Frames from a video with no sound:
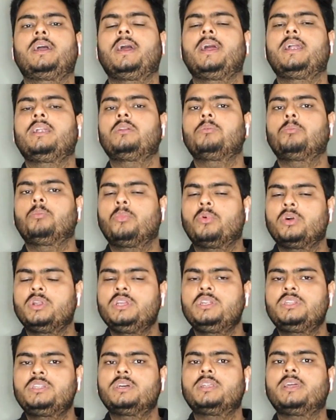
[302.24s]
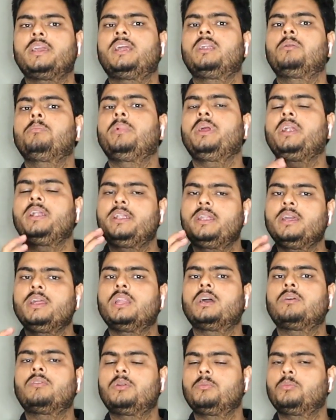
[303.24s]
and monitor and maintain
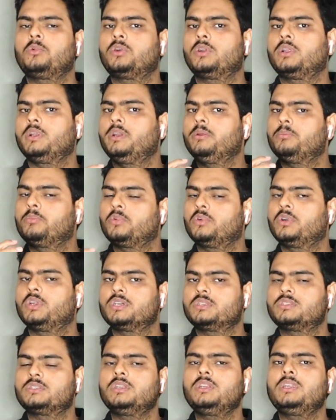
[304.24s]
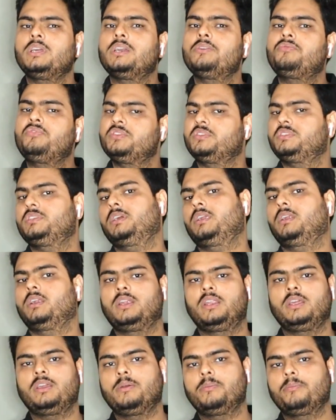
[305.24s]
our model in production
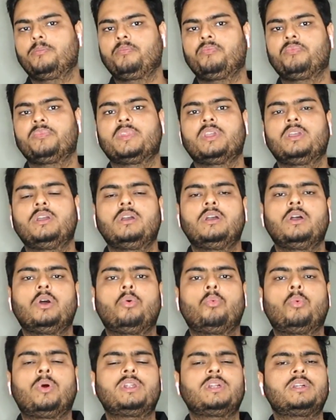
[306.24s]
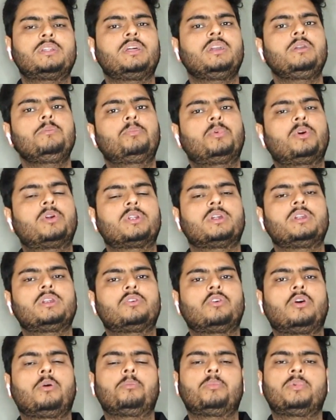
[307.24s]
efficiently. What are the important
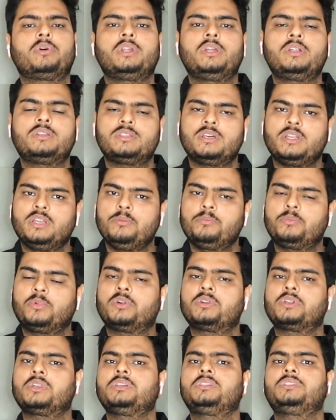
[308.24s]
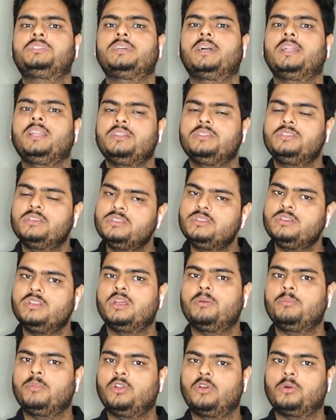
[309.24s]
components and important challenges in
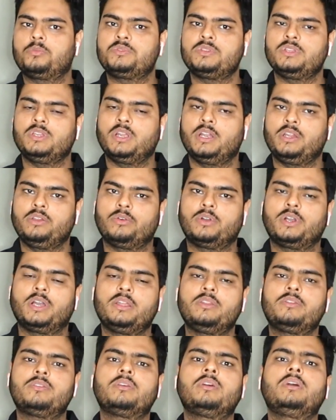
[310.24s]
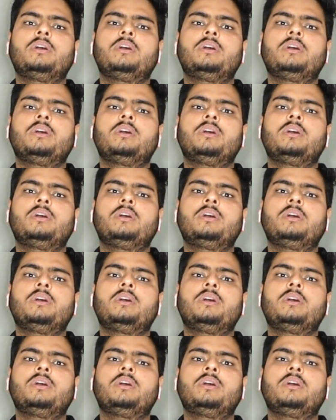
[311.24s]
MLOps scenario, guys?